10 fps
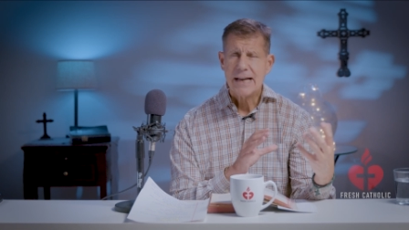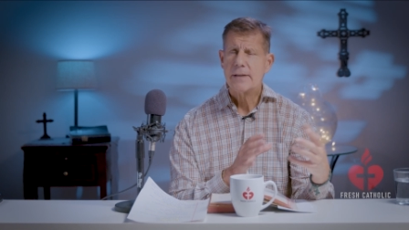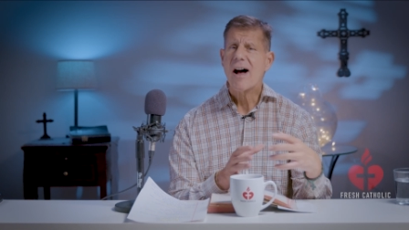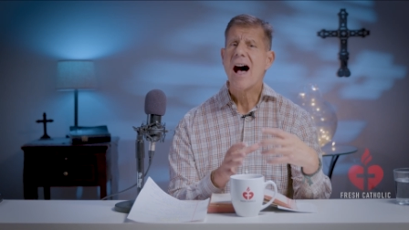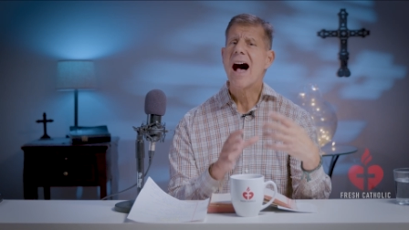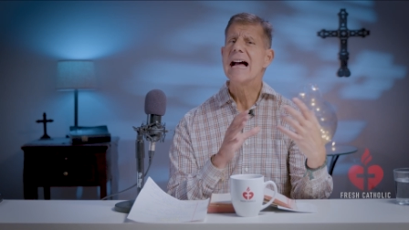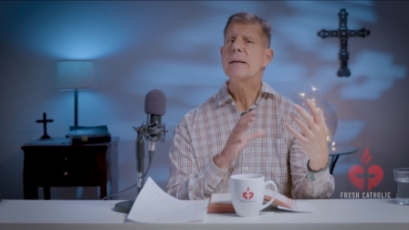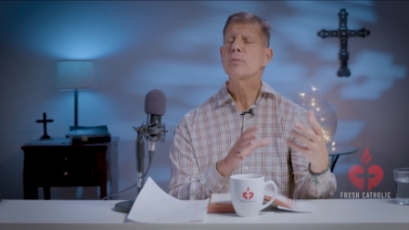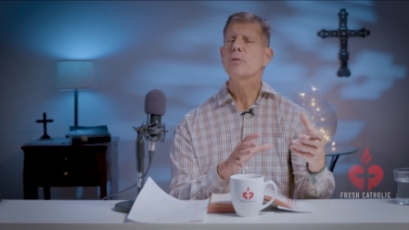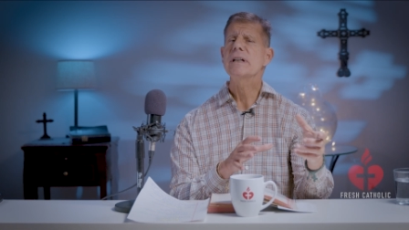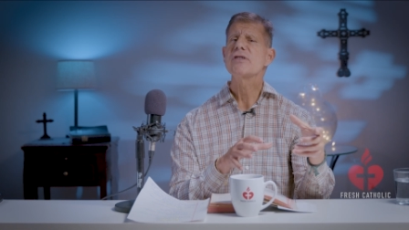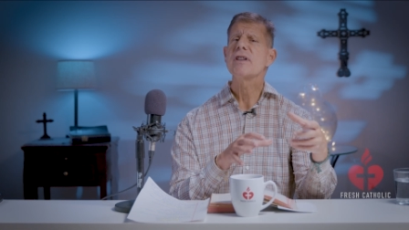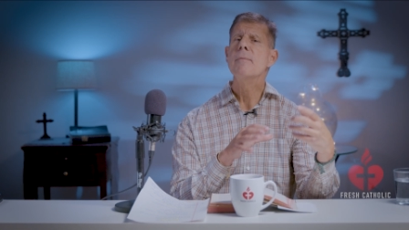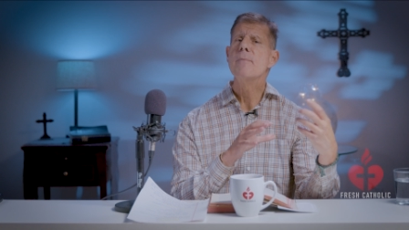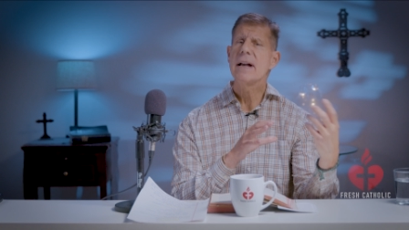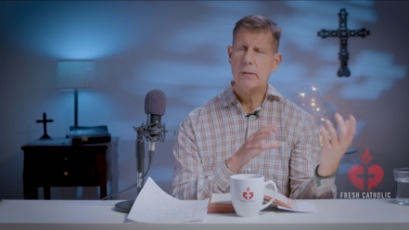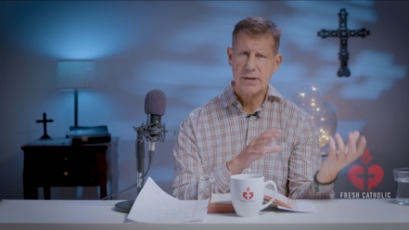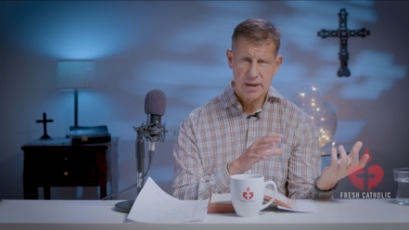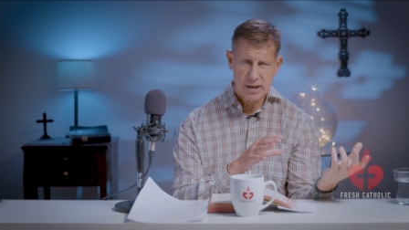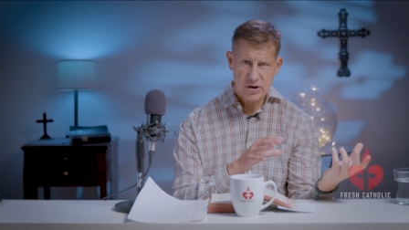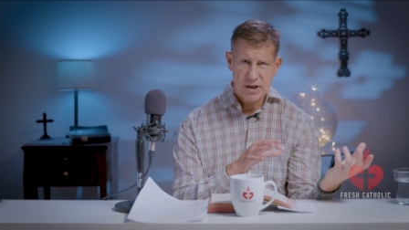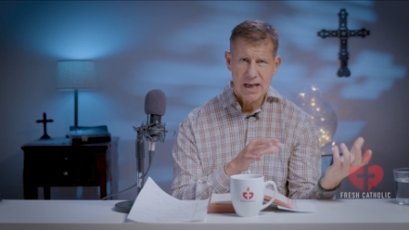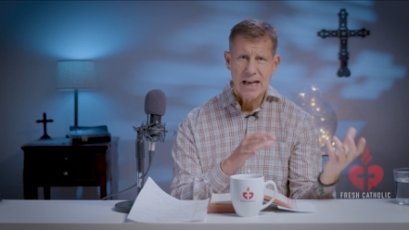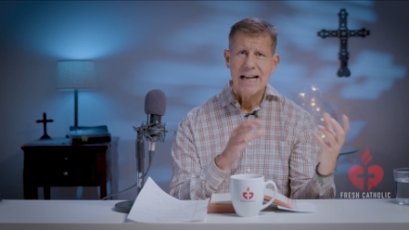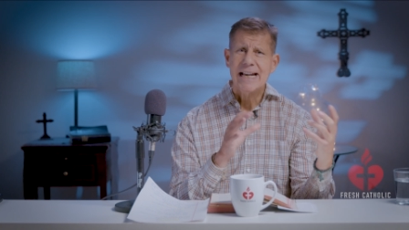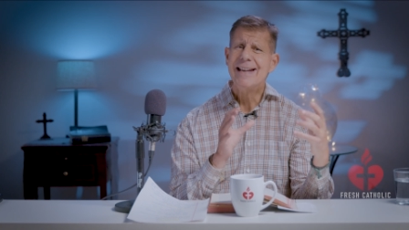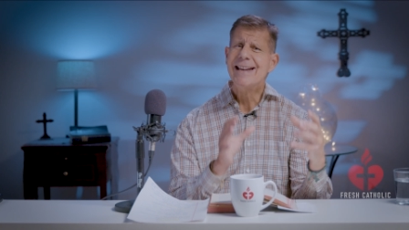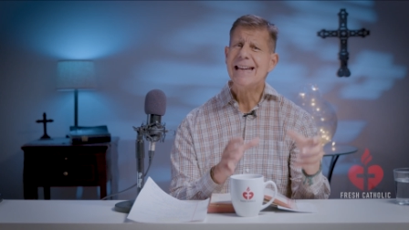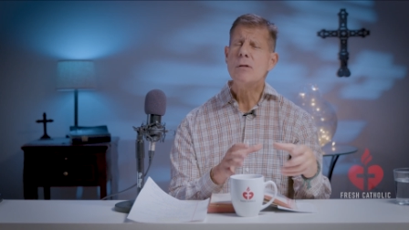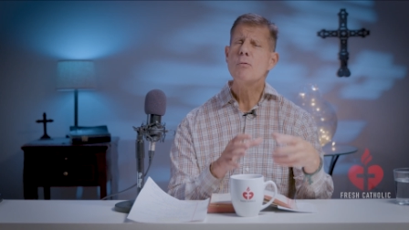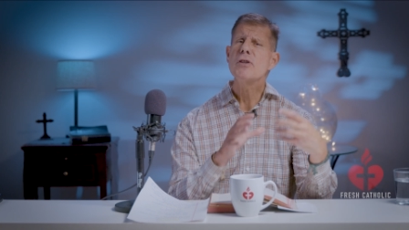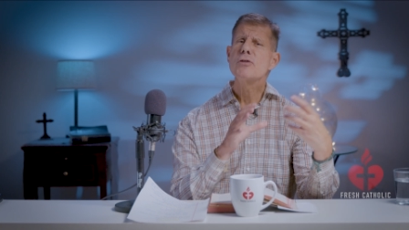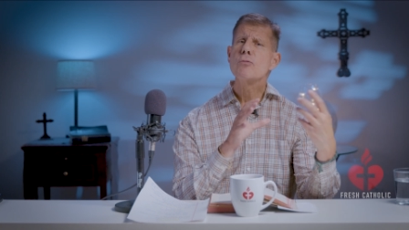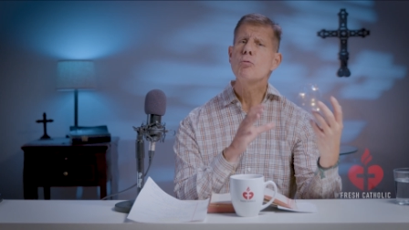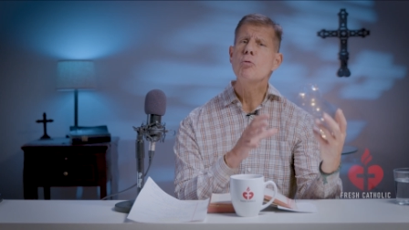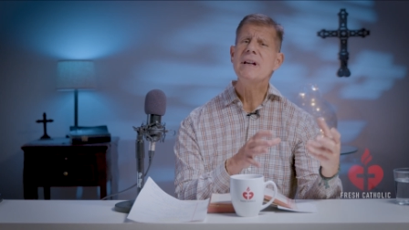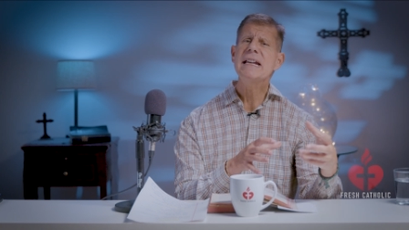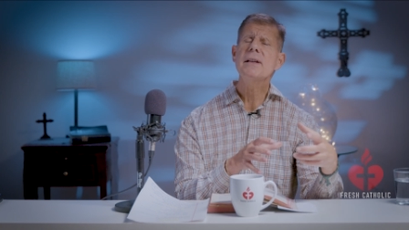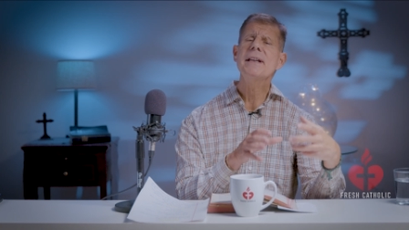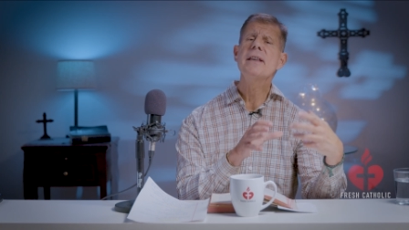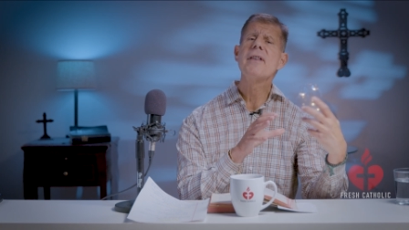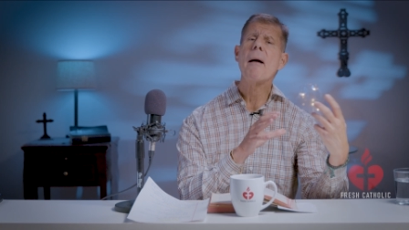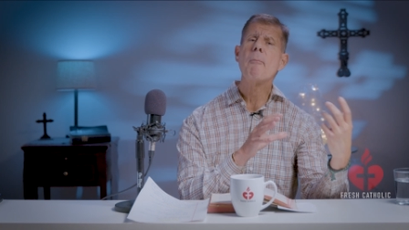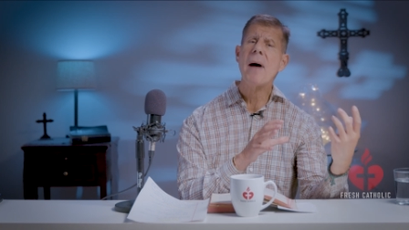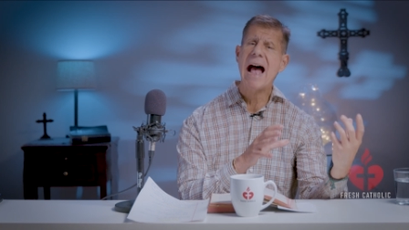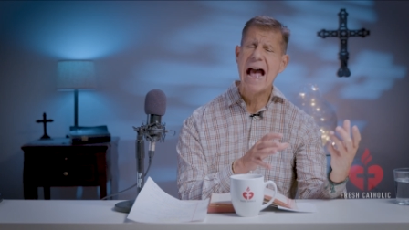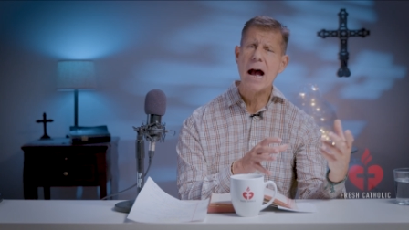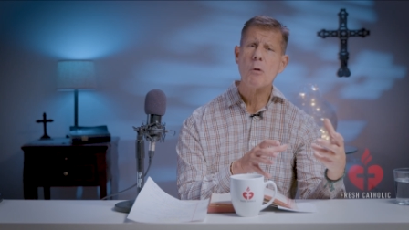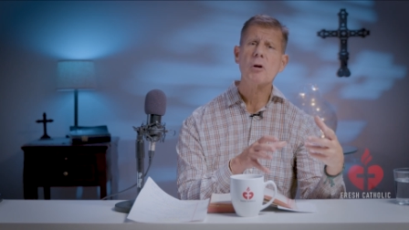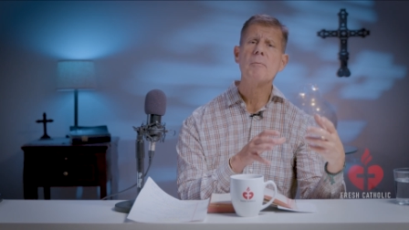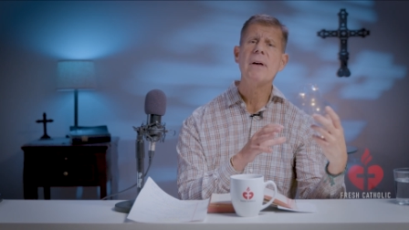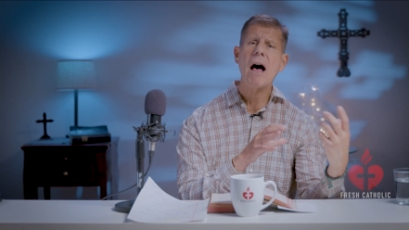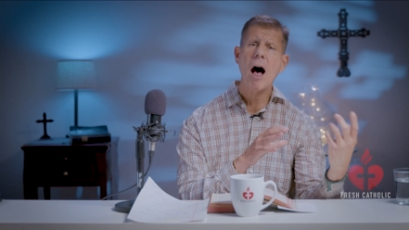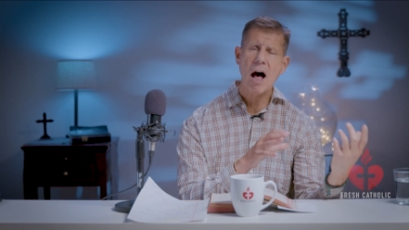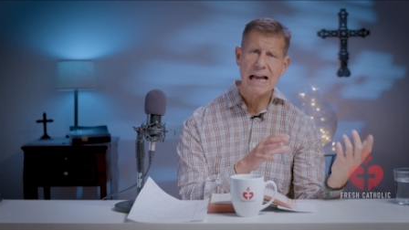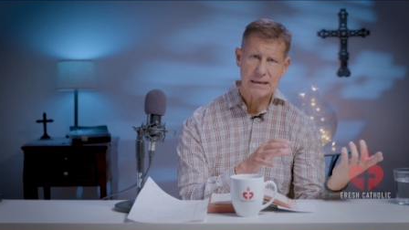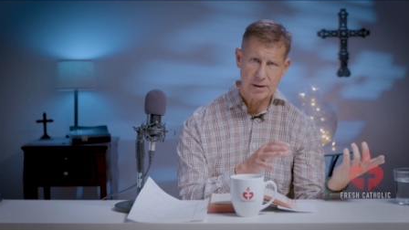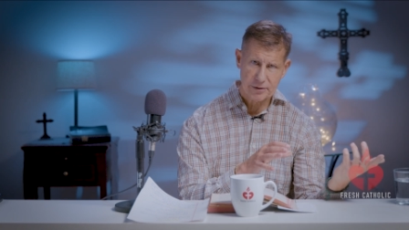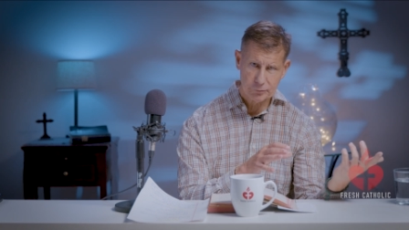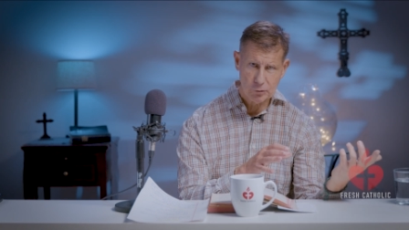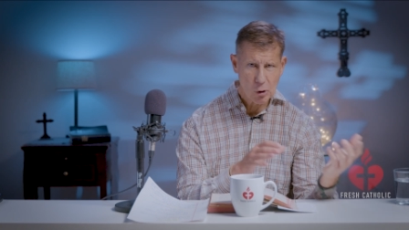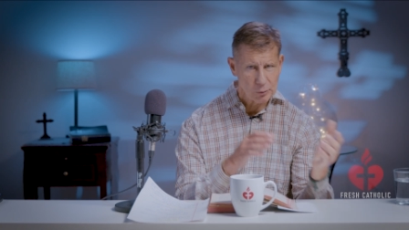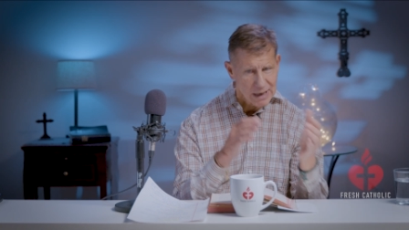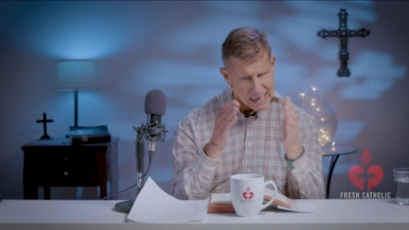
of a high priest emeritus, he was really the power behind the throne.